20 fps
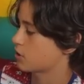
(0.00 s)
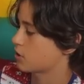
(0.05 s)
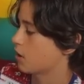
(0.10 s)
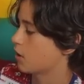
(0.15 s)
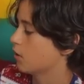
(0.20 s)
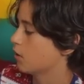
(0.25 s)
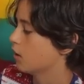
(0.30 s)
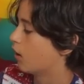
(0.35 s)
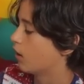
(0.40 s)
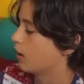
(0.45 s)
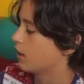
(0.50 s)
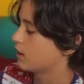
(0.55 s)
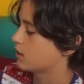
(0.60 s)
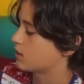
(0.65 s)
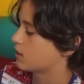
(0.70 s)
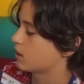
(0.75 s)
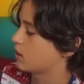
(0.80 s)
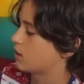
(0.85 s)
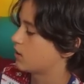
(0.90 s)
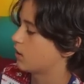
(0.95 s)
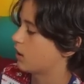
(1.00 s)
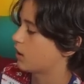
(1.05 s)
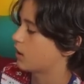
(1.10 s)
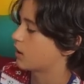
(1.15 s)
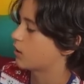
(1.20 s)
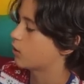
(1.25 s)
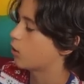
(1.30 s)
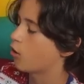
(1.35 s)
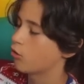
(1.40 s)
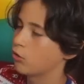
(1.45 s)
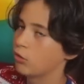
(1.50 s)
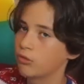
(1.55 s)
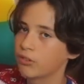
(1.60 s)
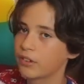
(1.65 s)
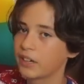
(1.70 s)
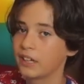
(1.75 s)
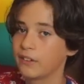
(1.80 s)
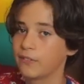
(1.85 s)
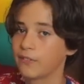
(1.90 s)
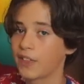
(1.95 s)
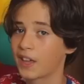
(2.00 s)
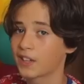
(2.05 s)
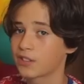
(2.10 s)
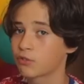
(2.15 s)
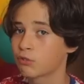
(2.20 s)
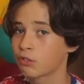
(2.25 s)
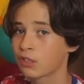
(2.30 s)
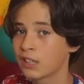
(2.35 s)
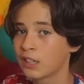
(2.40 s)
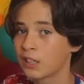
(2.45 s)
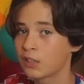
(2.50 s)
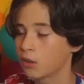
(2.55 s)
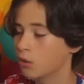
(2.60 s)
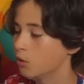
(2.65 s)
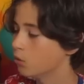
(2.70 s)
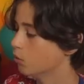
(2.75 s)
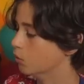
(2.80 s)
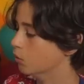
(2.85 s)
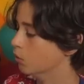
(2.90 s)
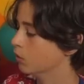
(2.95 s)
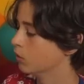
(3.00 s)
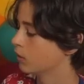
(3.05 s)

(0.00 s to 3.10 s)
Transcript: So it's like a coral reef. That's really cool.